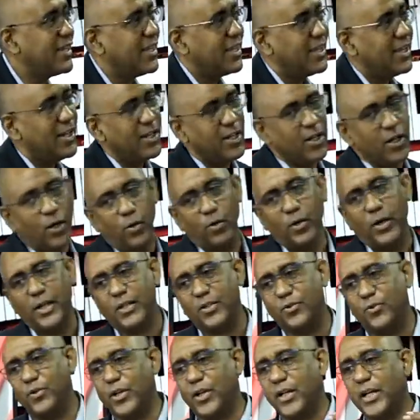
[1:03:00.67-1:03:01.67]
Now, let's
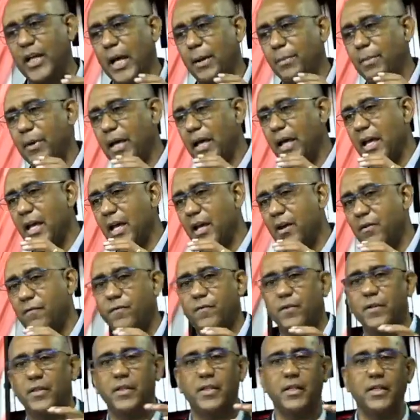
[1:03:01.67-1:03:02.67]
recap
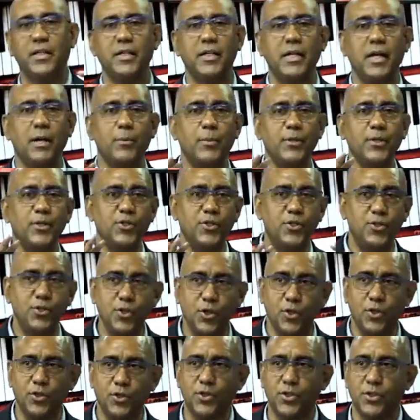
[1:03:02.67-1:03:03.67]
everything that we
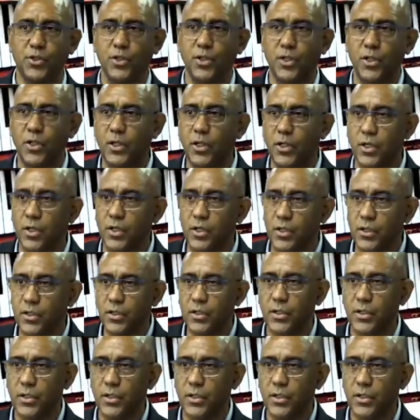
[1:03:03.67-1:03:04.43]
just learned.